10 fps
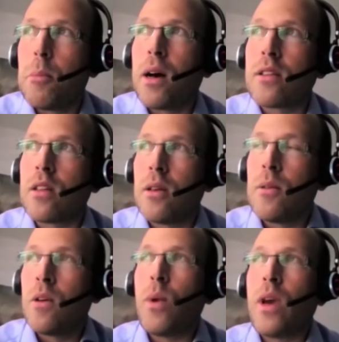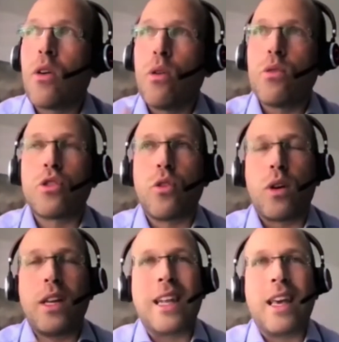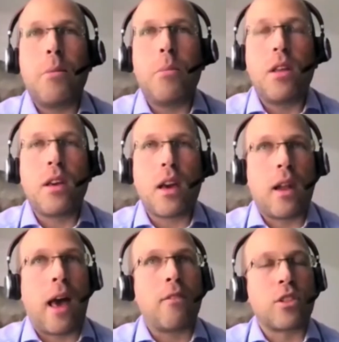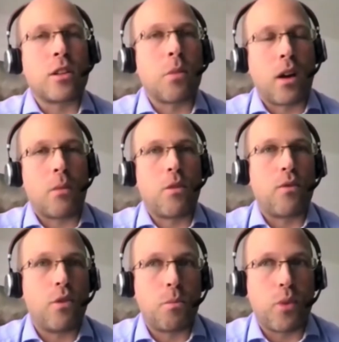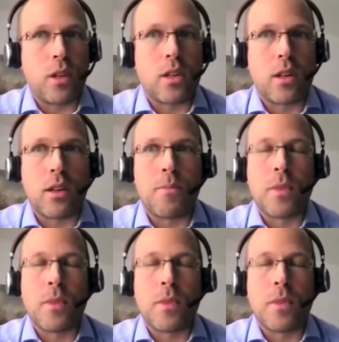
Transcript: but we are also enabling and have some carbon footprint